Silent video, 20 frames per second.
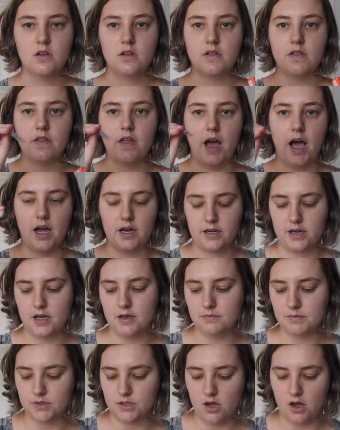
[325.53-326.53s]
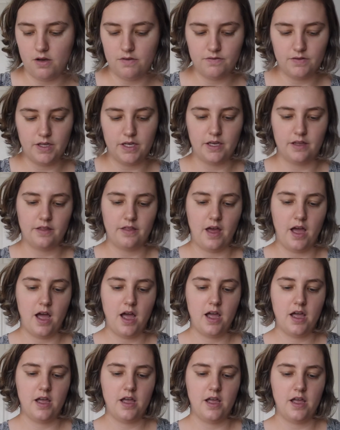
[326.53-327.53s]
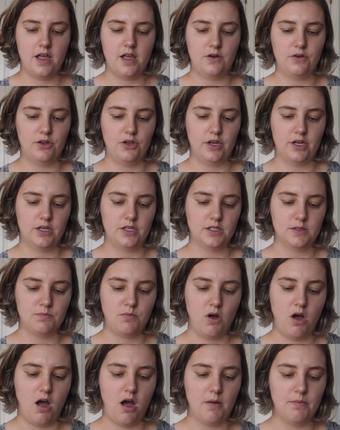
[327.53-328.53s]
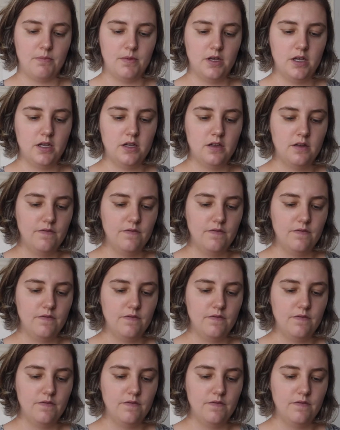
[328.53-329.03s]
that comes off like that, and you can just pop it.